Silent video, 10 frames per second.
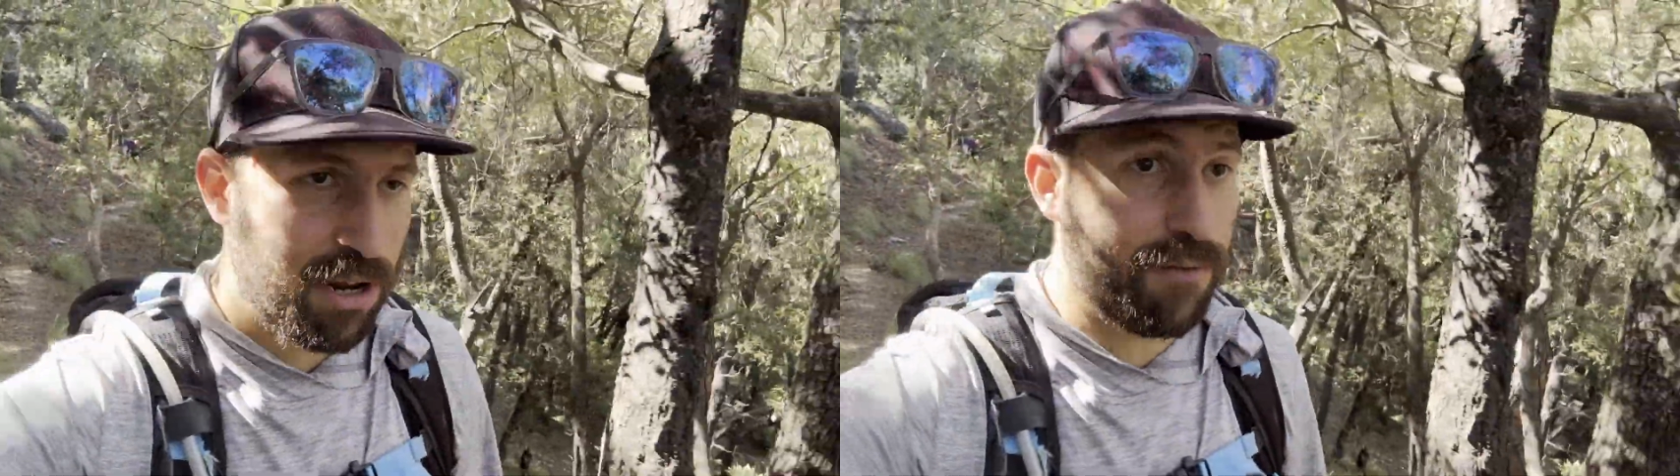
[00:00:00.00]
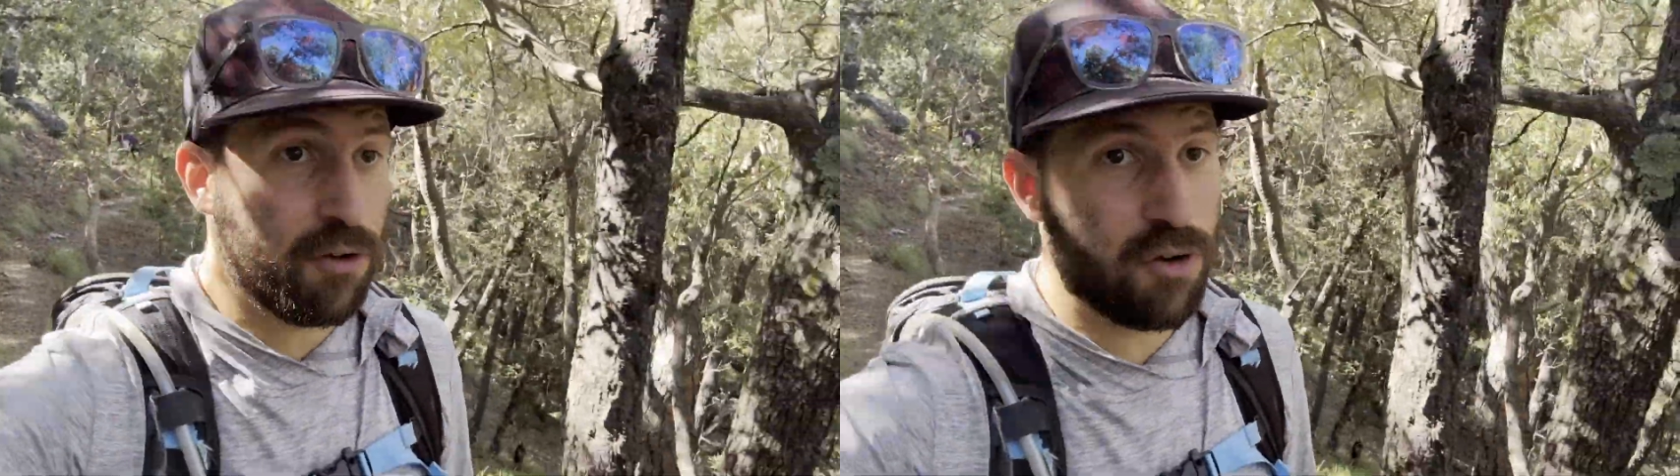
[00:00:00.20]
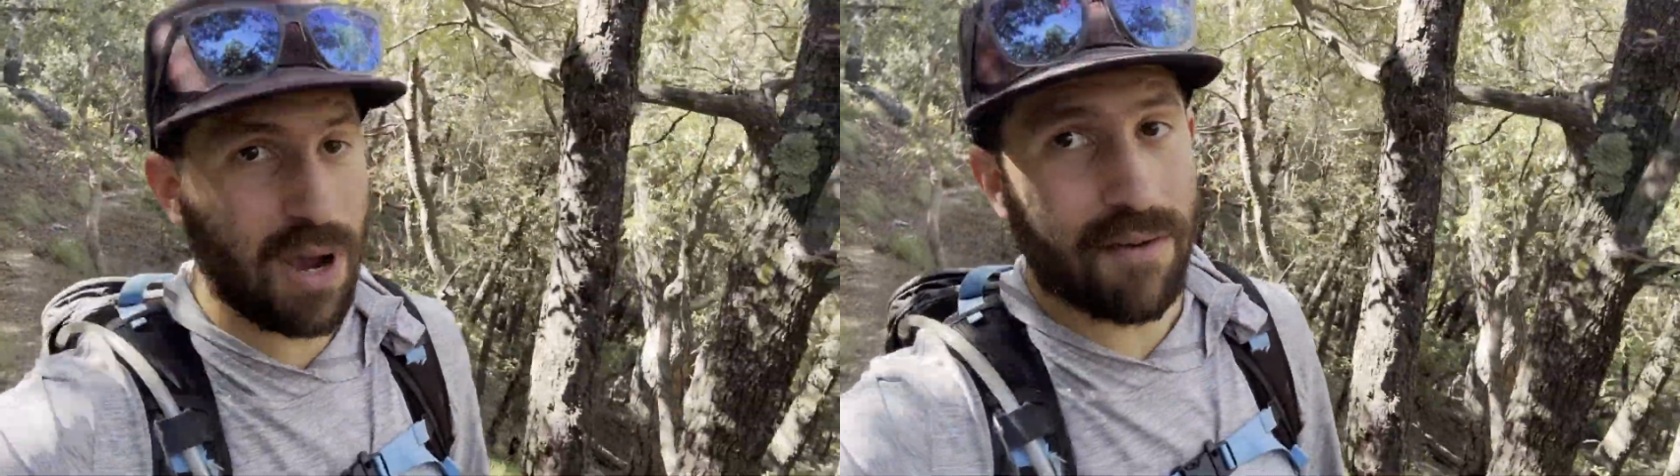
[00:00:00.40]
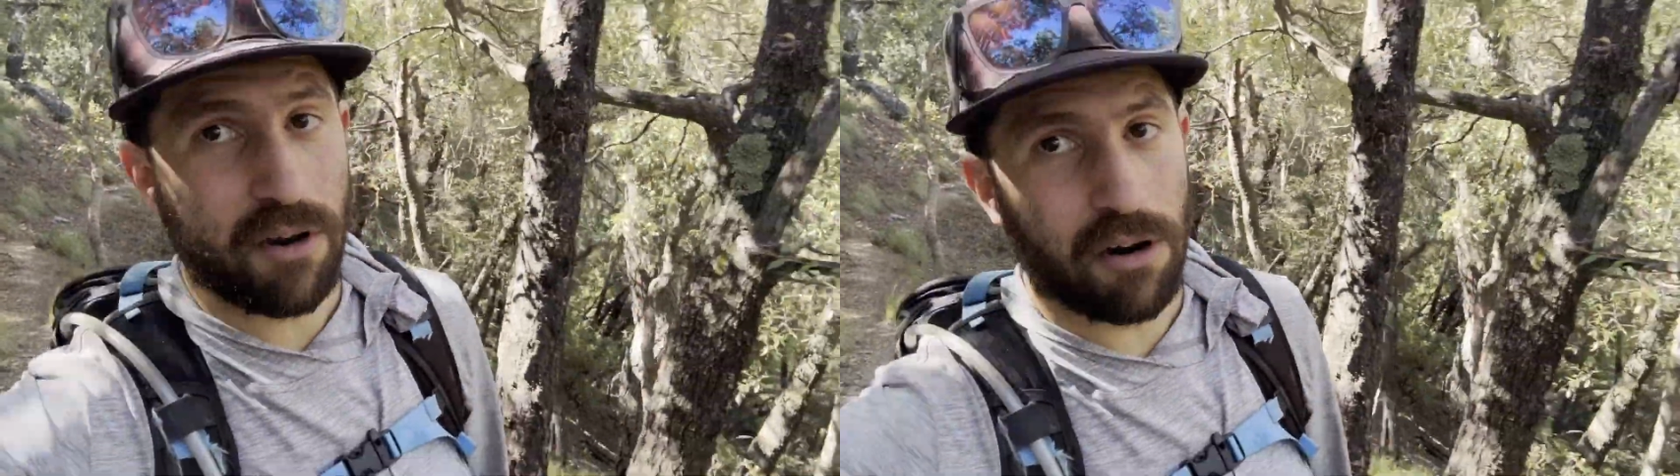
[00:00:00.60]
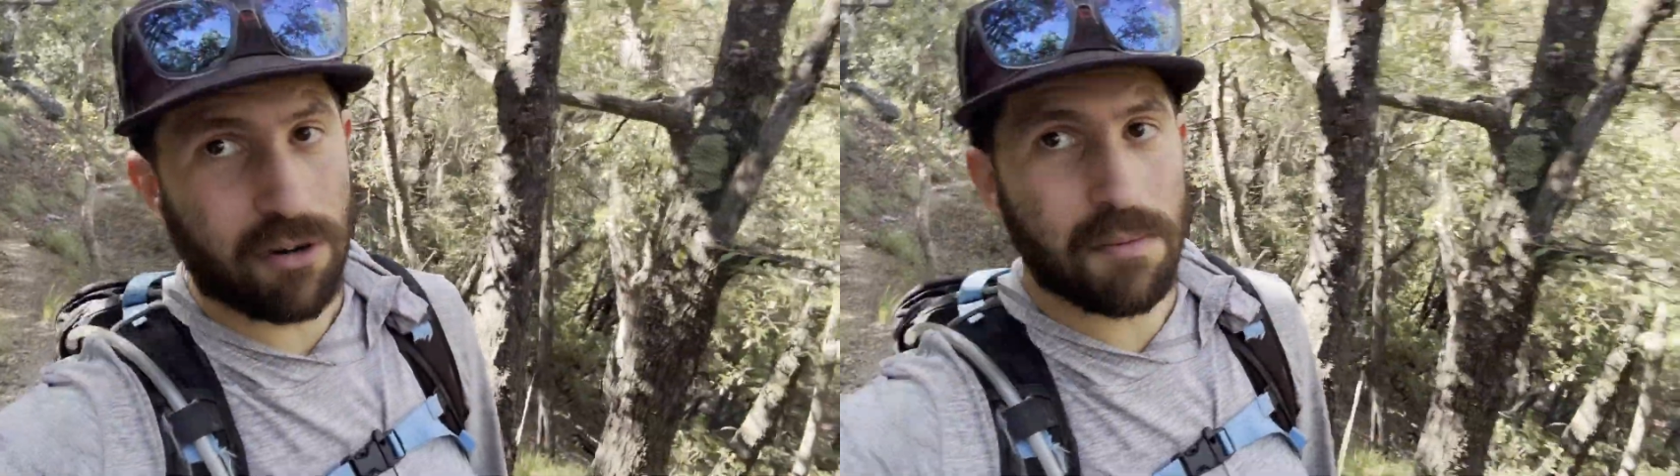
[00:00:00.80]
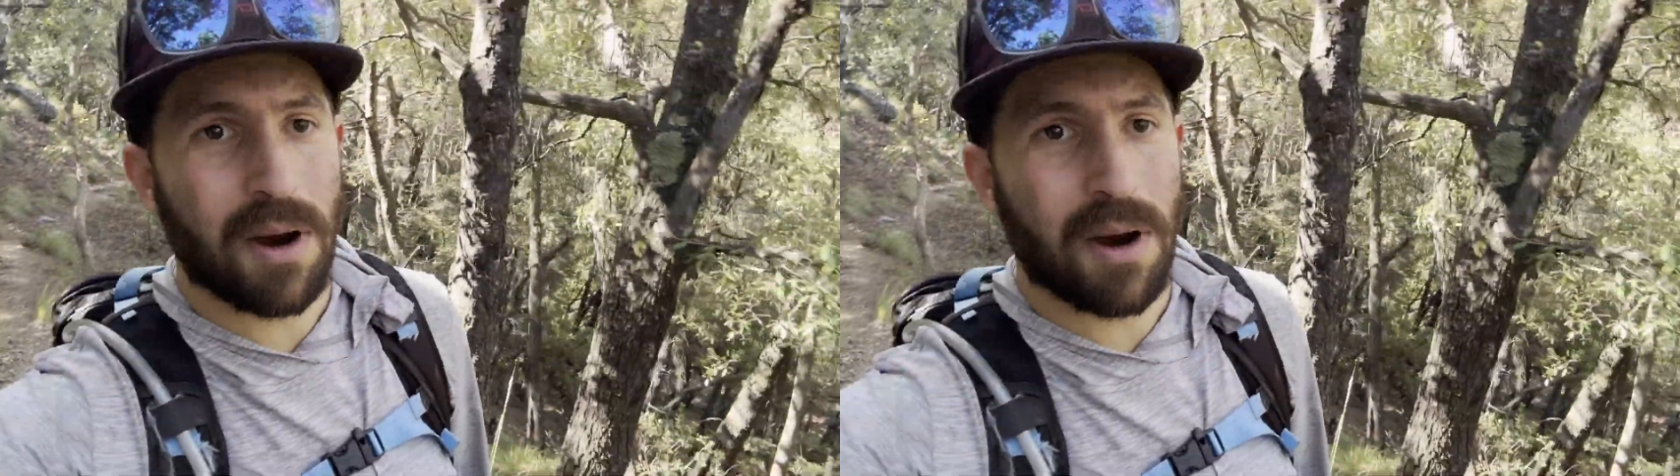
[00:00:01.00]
If you do have a heart rate